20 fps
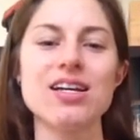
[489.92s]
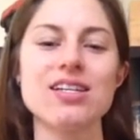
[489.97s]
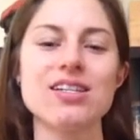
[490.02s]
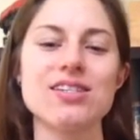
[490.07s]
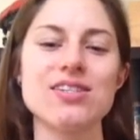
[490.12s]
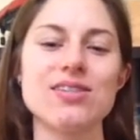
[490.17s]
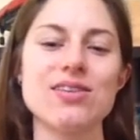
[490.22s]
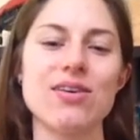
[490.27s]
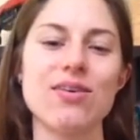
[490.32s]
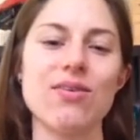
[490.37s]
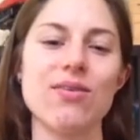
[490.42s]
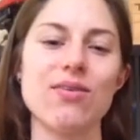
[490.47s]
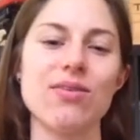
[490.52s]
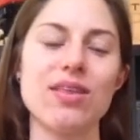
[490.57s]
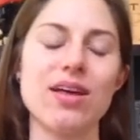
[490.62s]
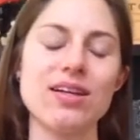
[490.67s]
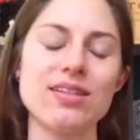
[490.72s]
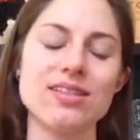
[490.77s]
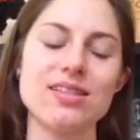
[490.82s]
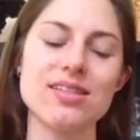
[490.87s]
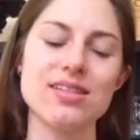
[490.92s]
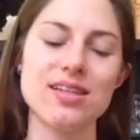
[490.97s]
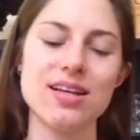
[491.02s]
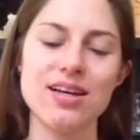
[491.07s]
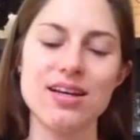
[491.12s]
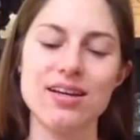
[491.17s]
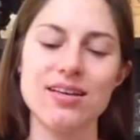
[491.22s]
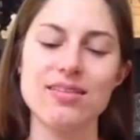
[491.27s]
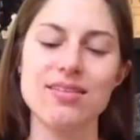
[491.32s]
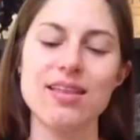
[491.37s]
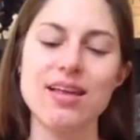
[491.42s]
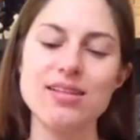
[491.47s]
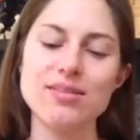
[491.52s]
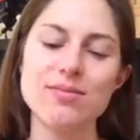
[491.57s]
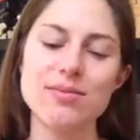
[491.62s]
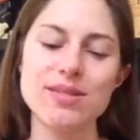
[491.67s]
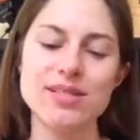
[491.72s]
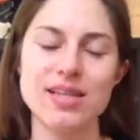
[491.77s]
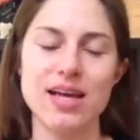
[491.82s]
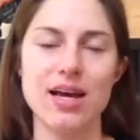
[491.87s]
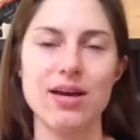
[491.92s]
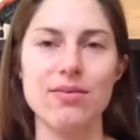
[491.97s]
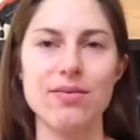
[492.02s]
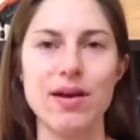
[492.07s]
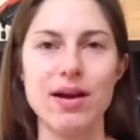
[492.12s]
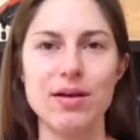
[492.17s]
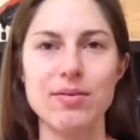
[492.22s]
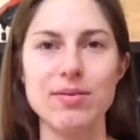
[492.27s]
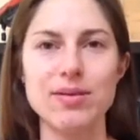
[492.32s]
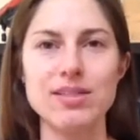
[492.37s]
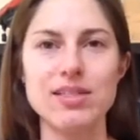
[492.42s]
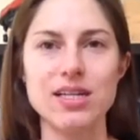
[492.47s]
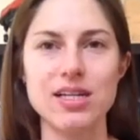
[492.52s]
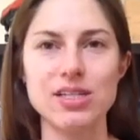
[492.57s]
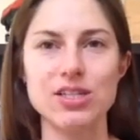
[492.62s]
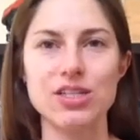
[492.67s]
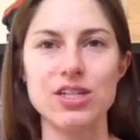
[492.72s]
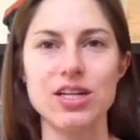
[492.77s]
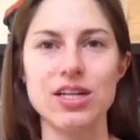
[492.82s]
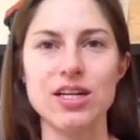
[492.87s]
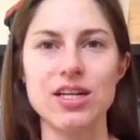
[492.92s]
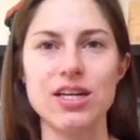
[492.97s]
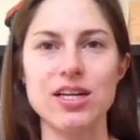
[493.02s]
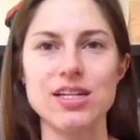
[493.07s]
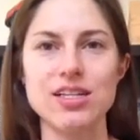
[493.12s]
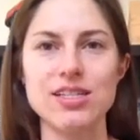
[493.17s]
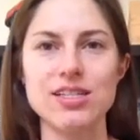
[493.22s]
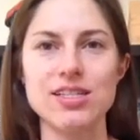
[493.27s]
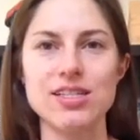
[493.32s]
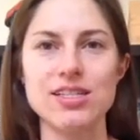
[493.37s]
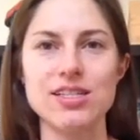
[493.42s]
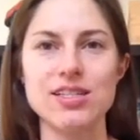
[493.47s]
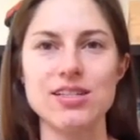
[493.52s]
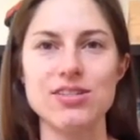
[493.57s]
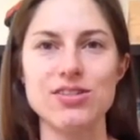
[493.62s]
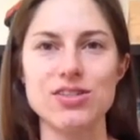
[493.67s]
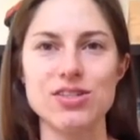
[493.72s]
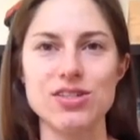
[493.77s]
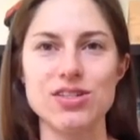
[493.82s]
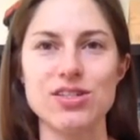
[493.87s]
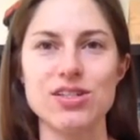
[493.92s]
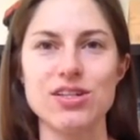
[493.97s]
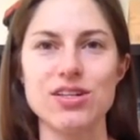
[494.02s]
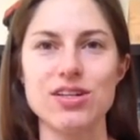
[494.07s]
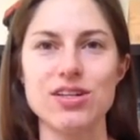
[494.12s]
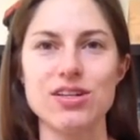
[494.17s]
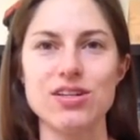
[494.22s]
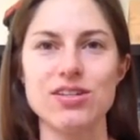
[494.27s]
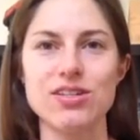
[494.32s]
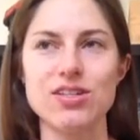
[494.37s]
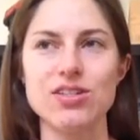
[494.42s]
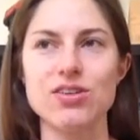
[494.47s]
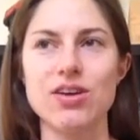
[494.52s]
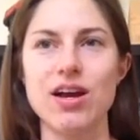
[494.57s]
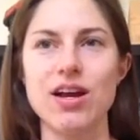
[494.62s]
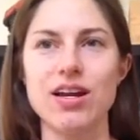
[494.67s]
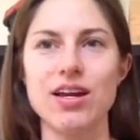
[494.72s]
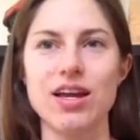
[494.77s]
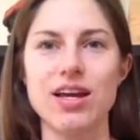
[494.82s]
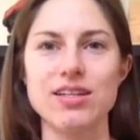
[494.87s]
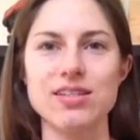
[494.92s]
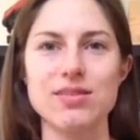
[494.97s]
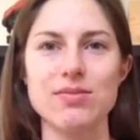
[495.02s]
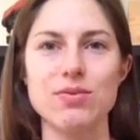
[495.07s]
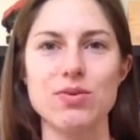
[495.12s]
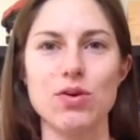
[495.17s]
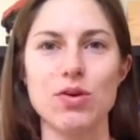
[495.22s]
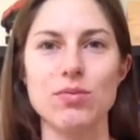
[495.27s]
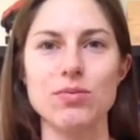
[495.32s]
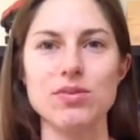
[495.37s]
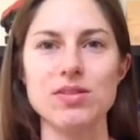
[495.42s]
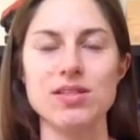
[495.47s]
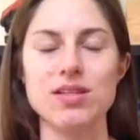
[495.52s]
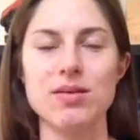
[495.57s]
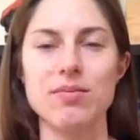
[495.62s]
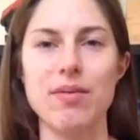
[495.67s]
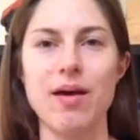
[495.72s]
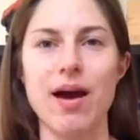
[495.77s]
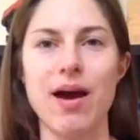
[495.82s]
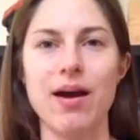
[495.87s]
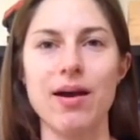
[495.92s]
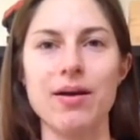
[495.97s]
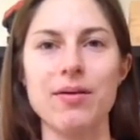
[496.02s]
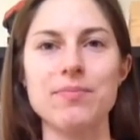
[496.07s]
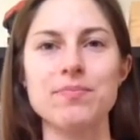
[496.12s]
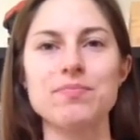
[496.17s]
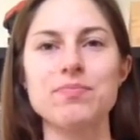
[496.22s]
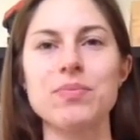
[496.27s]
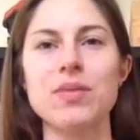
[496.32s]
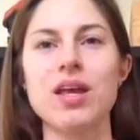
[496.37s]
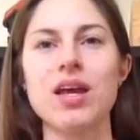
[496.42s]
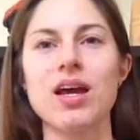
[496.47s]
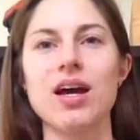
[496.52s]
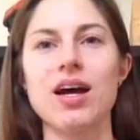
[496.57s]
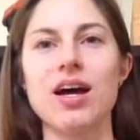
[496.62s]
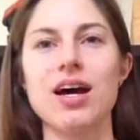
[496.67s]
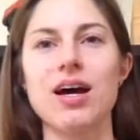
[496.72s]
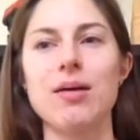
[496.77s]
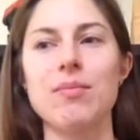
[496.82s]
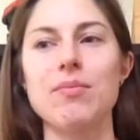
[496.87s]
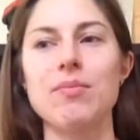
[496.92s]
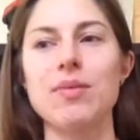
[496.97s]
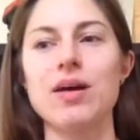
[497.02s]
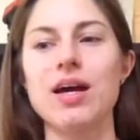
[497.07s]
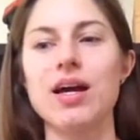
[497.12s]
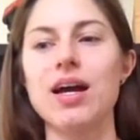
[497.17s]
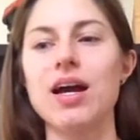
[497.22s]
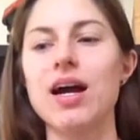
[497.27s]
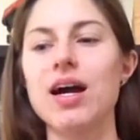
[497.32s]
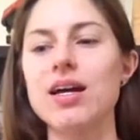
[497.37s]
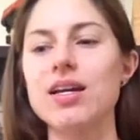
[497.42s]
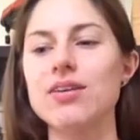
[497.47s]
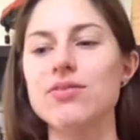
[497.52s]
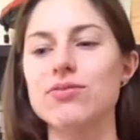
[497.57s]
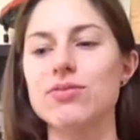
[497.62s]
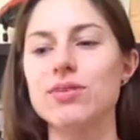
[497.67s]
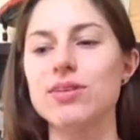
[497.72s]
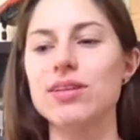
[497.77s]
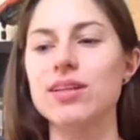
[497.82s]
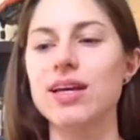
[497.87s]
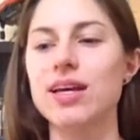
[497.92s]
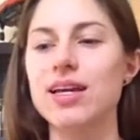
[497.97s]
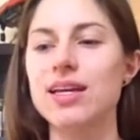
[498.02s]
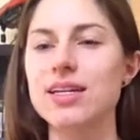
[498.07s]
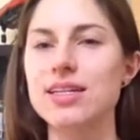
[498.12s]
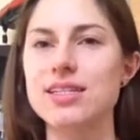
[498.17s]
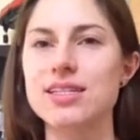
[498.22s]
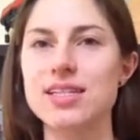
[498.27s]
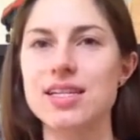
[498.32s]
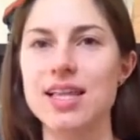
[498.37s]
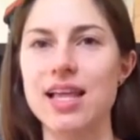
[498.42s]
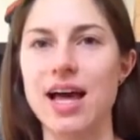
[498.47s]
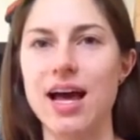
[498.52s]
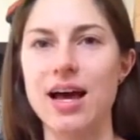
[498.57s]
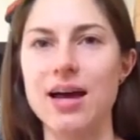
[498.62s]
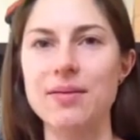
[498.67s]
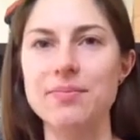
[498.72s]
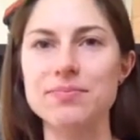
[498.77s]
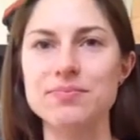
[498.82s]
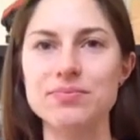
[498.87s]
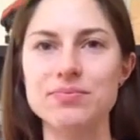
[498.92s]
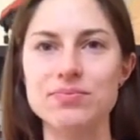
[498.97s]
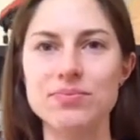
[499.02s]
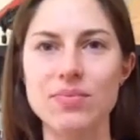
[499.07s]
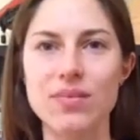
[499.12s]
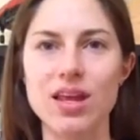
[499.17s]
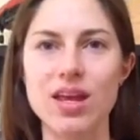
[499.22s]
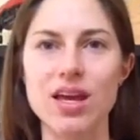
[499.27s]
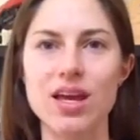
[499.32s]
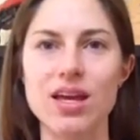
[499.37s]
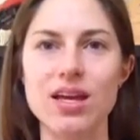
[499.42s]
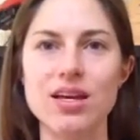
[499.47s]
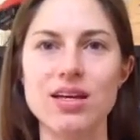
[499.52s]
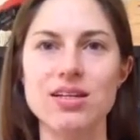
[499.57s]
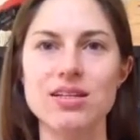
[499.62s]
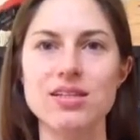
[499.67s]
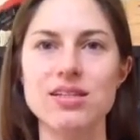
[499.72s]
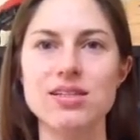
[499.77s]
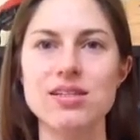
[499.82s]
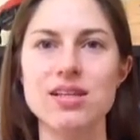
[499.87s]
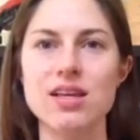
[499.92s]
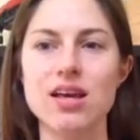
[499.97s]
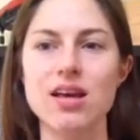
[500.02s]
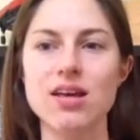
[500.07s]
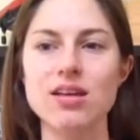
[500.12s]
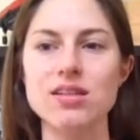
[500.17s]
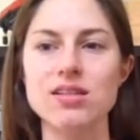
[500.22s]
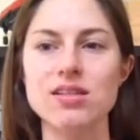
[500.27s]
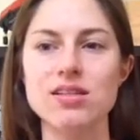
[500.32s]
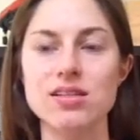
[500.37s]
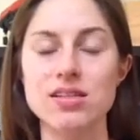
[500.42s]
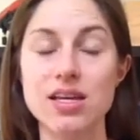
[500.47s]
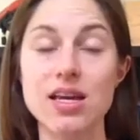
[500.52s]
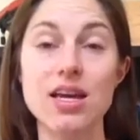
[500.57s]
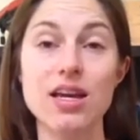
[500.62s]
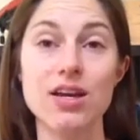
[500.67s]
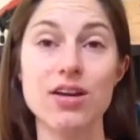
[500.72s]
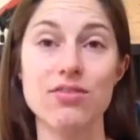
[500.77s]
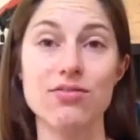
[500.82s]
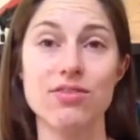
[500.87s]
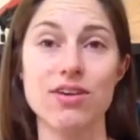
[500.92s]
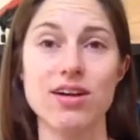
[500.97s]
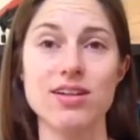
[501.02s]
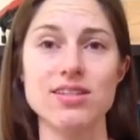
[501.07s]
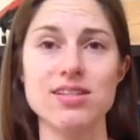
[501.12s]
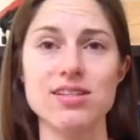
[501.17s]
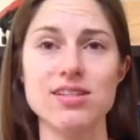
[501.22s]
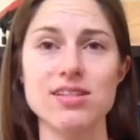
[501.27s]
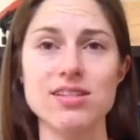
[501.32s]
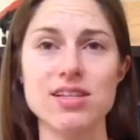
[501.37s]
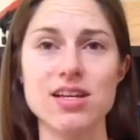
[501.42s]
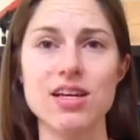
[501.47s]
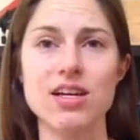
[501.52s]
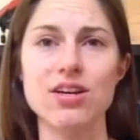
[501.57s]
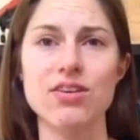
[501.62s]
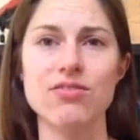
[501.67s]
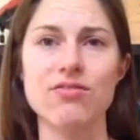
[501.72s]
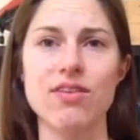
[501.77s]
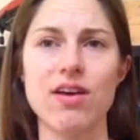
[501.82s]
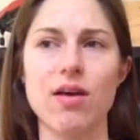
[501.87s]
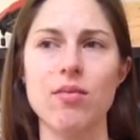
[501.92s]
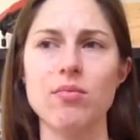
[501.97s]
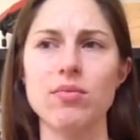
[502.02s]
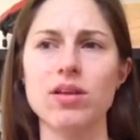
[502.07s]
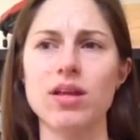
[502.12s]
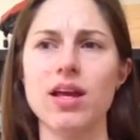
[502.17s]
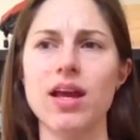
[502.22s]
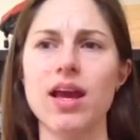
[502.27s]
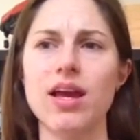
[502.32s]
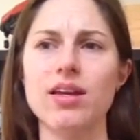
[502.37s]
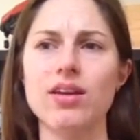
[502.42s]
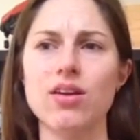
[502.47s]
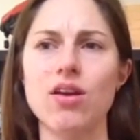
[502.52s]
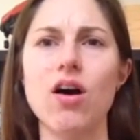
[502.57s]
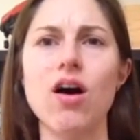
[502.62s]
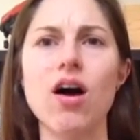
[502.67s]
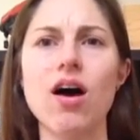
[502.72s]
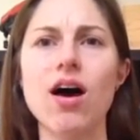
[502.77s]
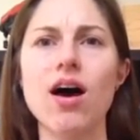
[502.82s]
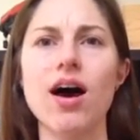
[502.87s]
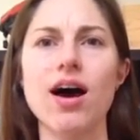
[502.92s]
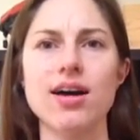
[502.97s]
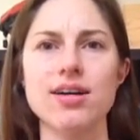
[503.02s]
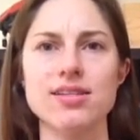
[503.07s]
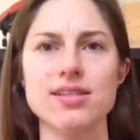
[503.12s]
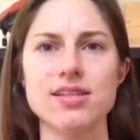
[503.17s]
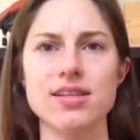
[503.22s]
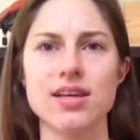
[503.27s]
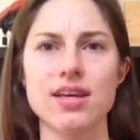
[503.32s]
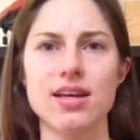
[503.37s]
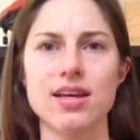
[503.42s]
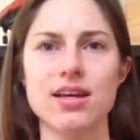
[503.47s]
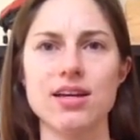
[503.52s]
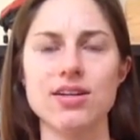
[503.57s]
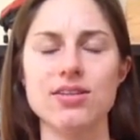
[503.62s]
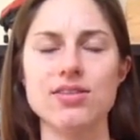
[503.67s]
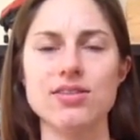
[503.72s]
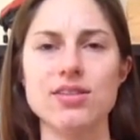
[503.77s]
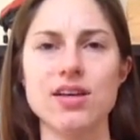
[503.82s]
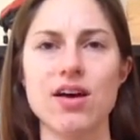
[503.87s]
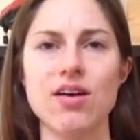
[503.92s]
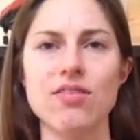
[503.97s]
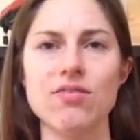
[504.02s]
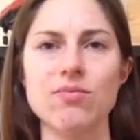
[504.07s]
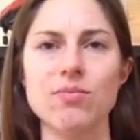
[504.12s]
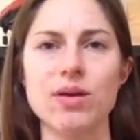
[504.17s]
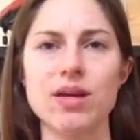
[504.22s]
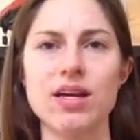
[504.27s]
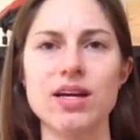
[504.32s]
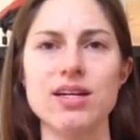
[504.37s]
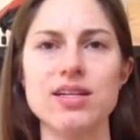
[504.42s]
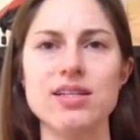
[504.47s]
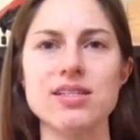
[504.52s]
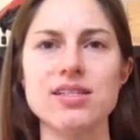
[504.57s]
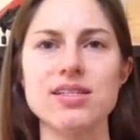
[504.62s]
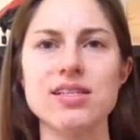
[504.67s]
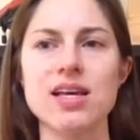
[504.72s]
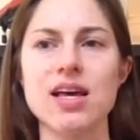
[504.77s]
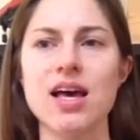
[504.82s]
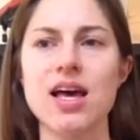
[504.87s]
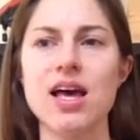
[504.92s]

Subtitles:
So that's my second recommendation, is just to try to get some normalcy back. And kind of related to that is seeing your friends and seeing your family and not isolating yourself, because